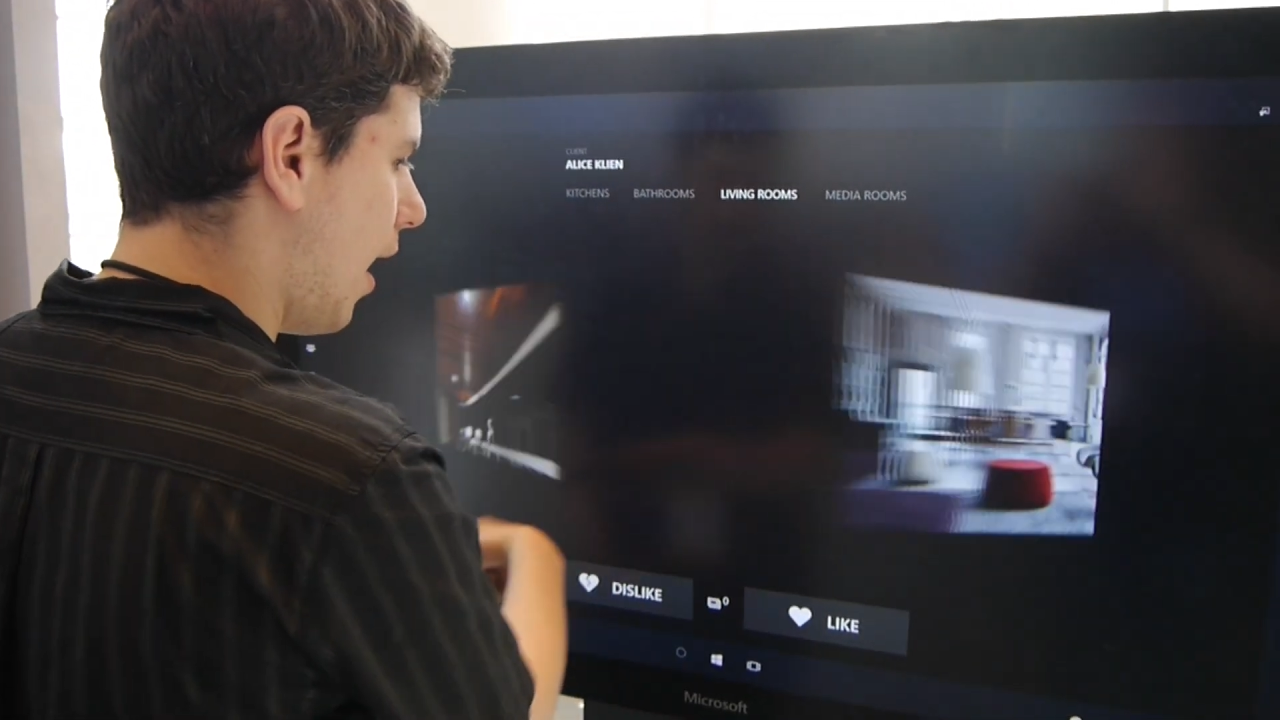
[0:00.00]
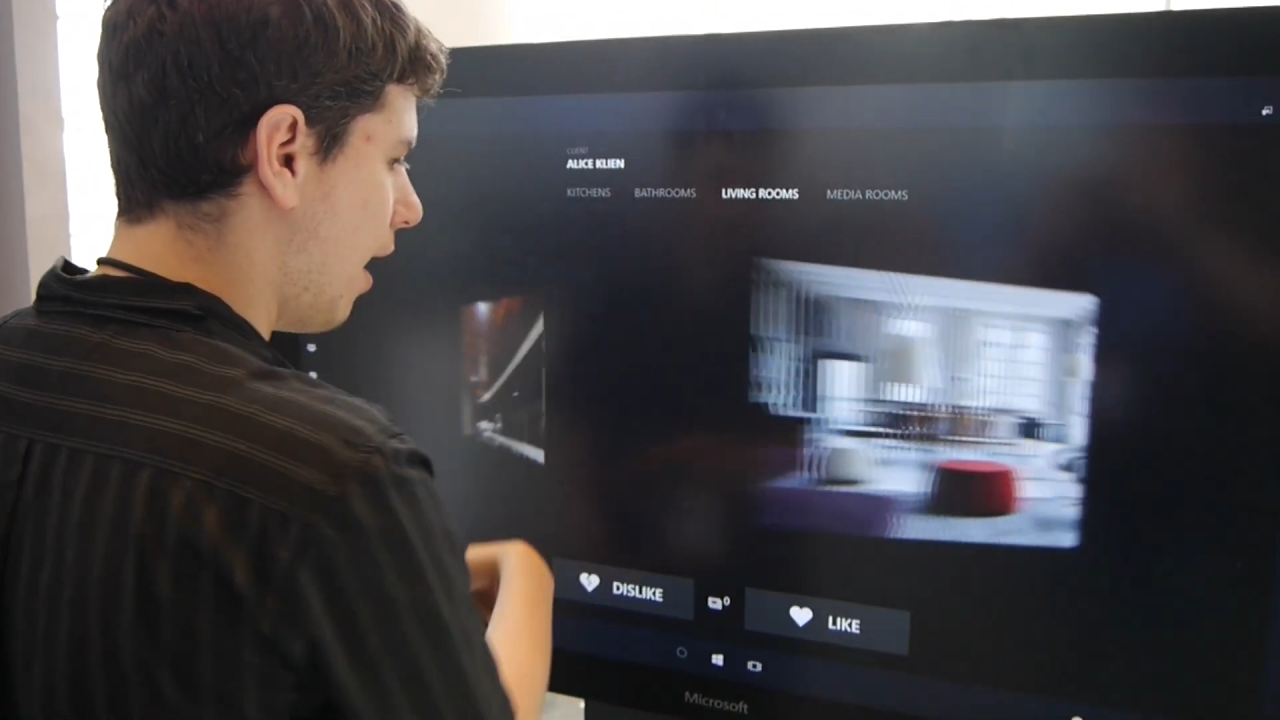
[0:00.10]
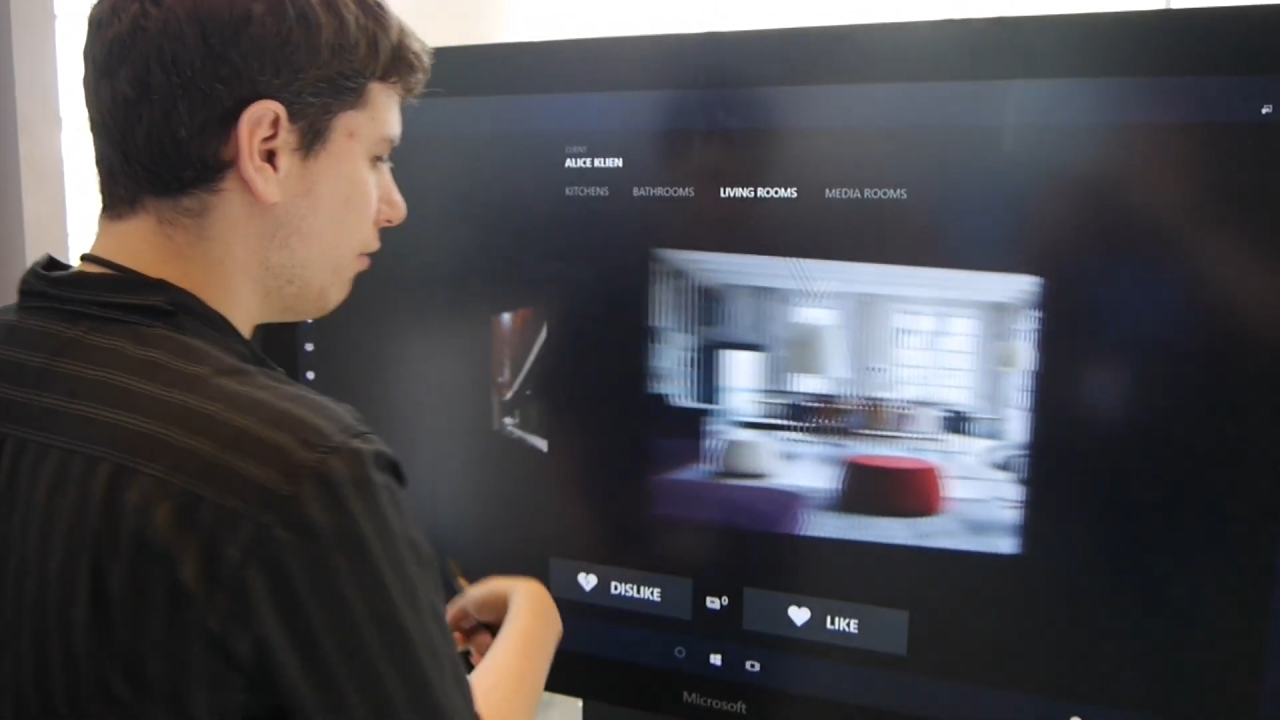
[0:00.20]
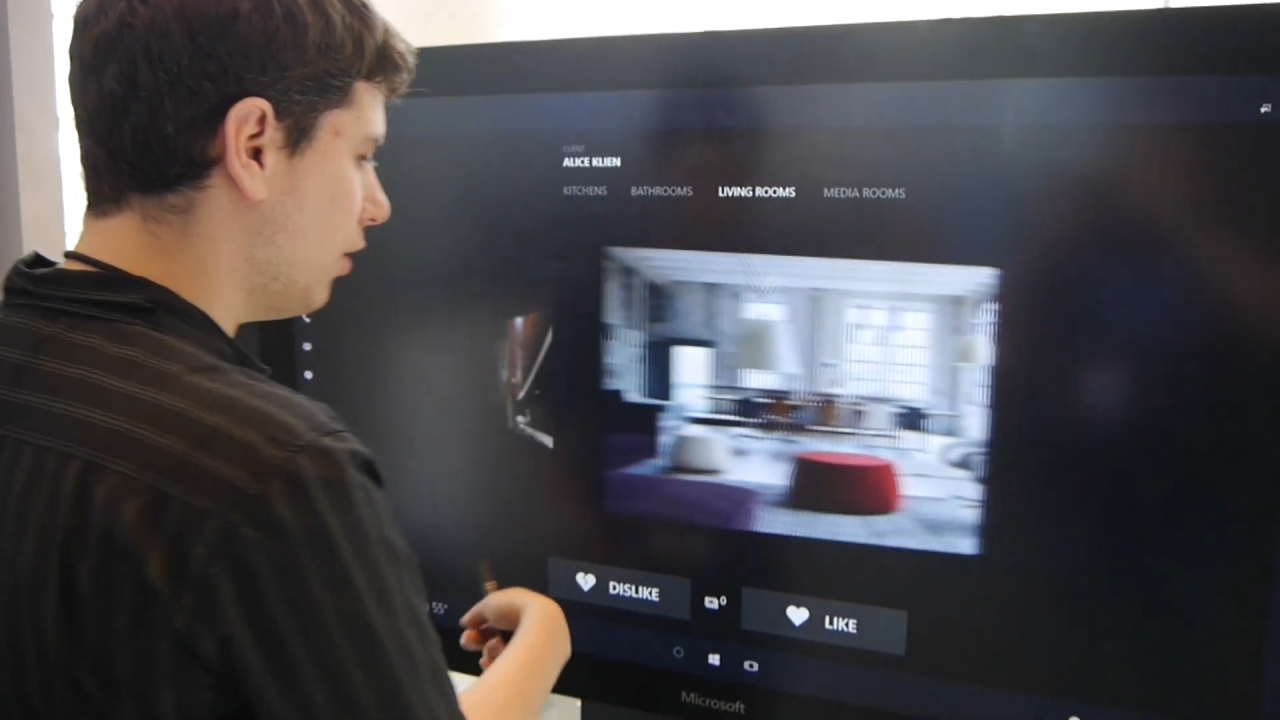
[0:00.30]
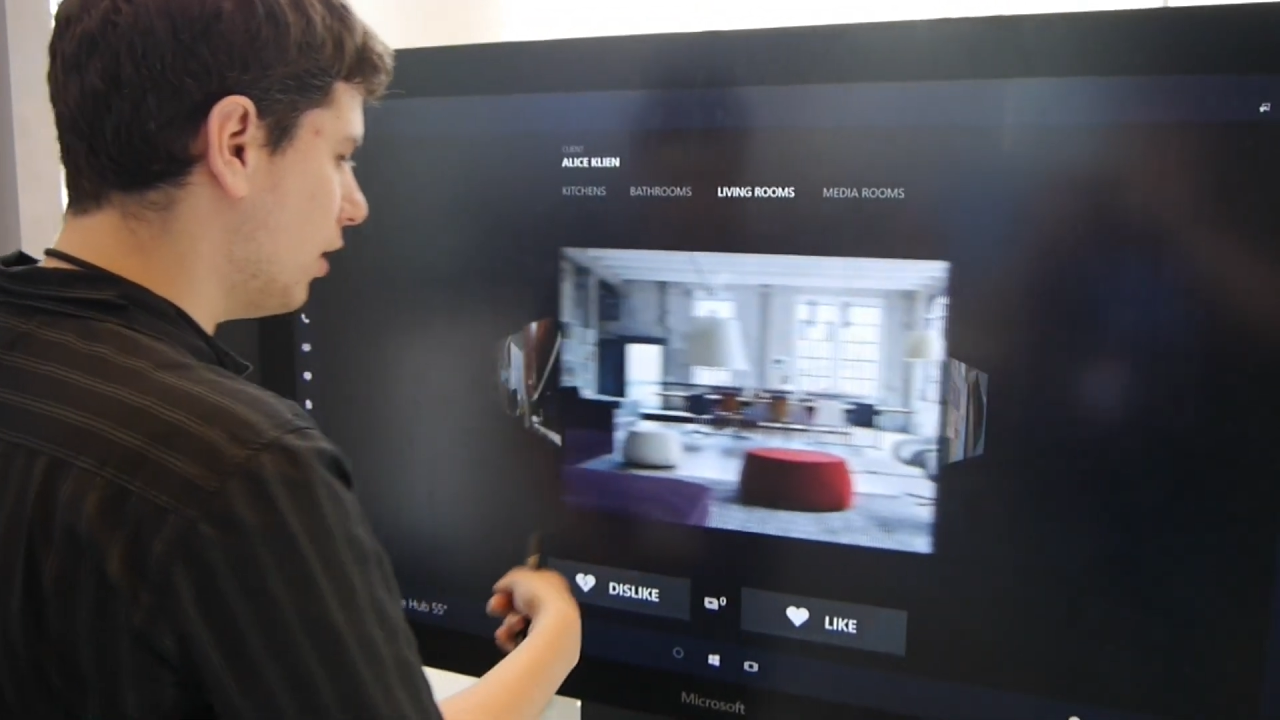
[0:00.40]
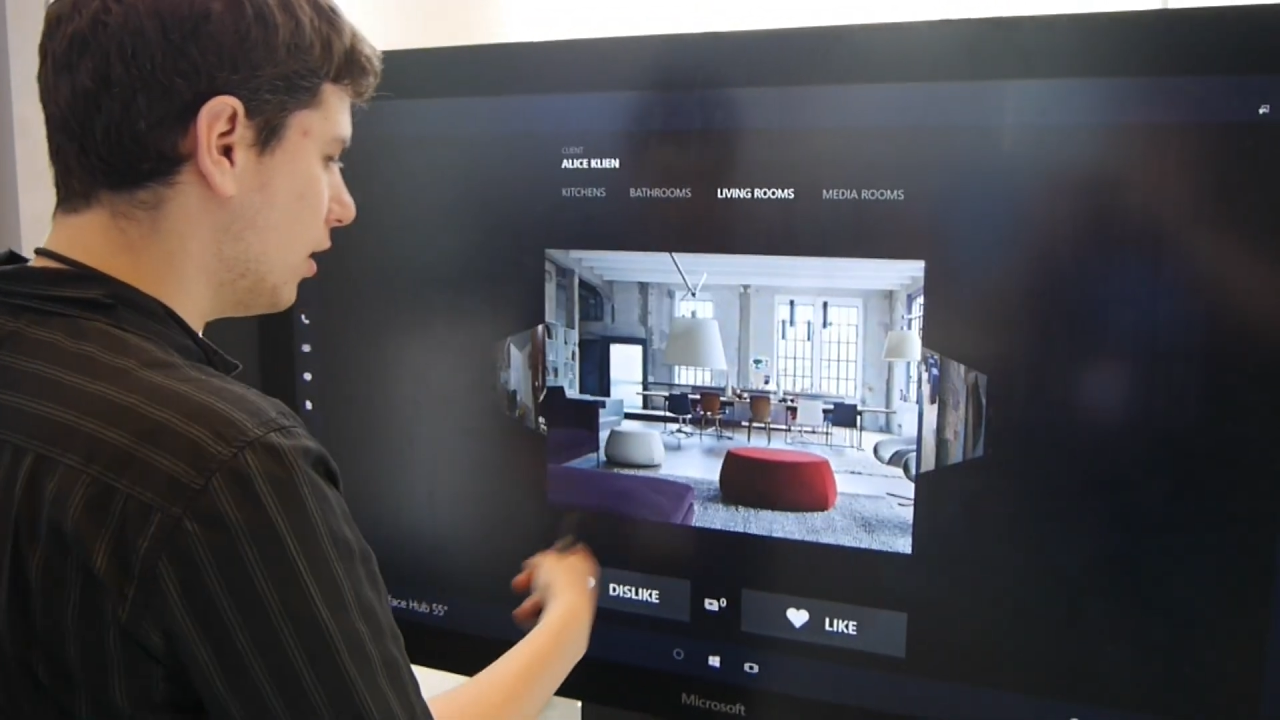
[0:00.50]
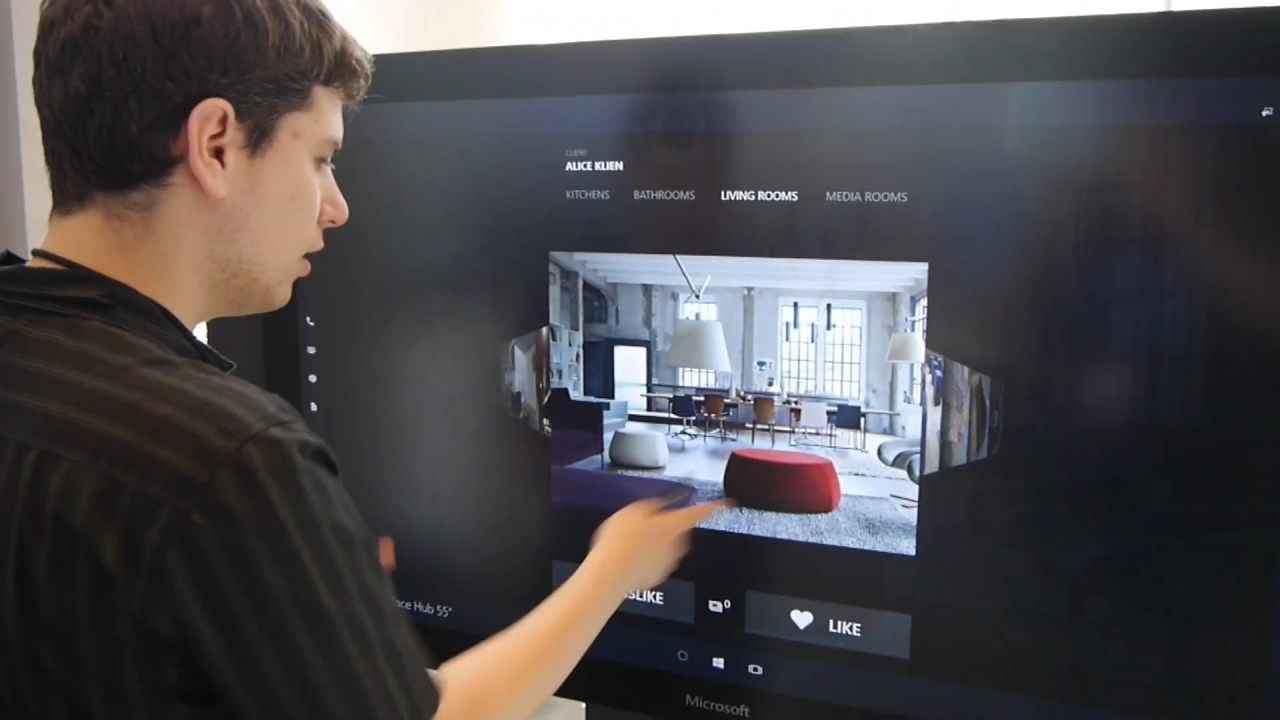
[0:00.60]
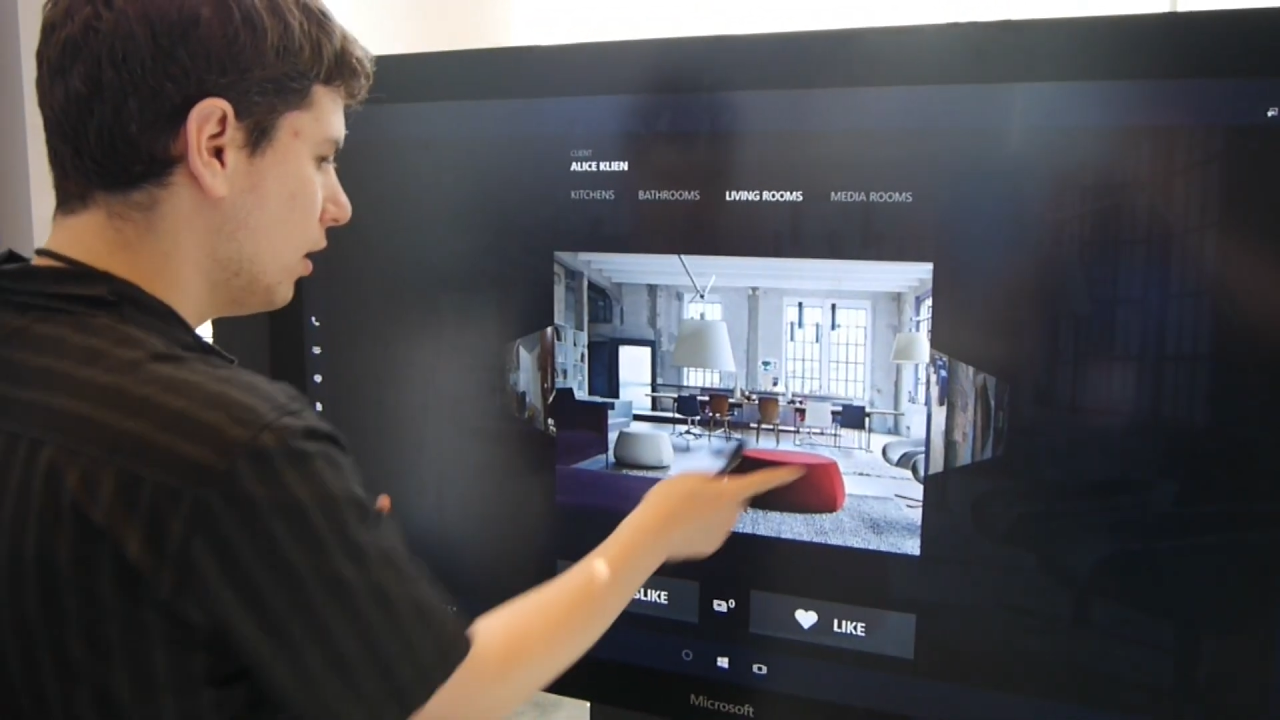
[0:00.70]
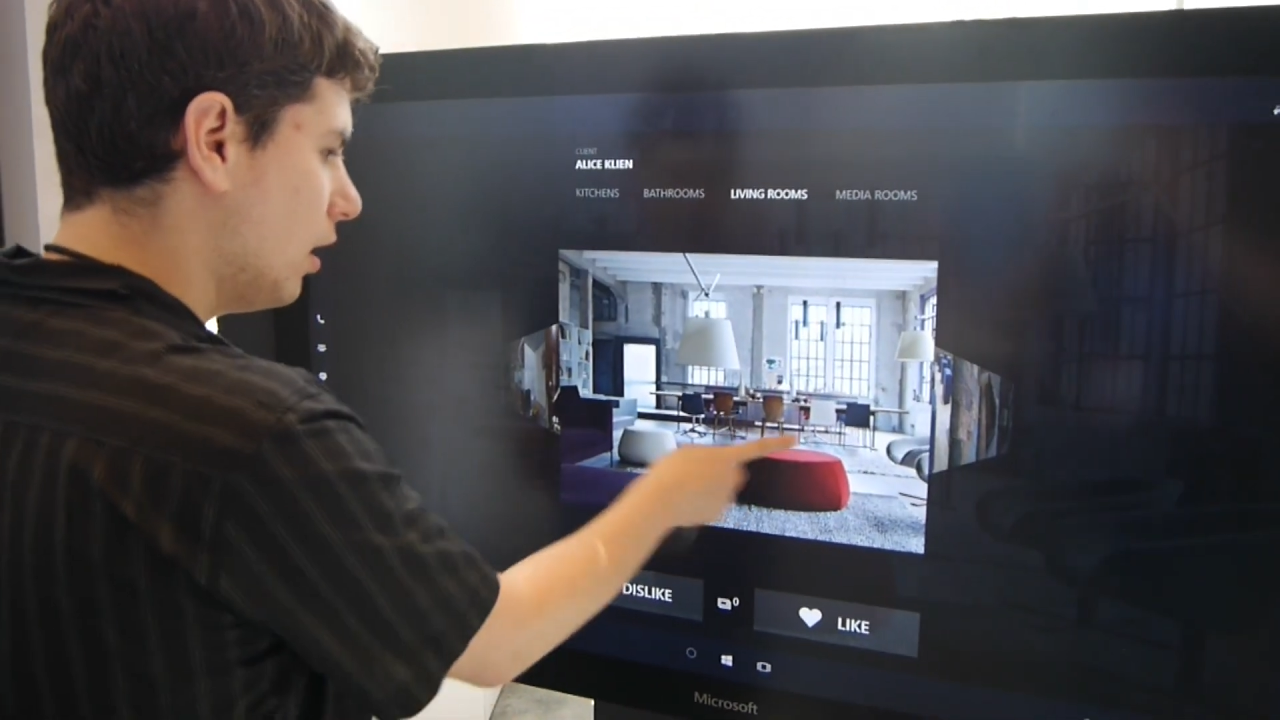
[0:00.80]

have here.